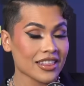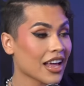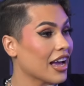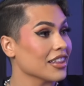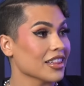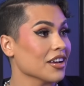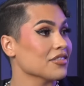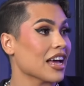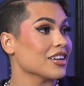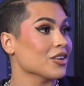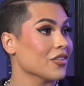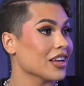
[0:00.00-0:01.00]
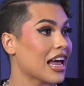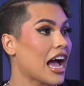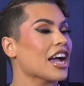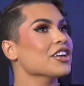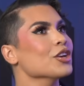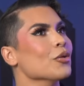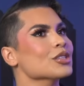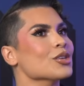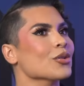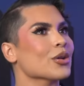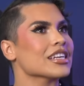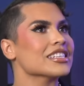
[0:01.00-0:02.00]
Yeah, I love that novela. Yeah. You know what's
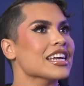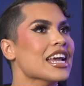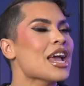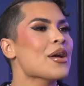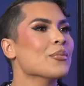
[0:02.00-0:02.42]
so crazy?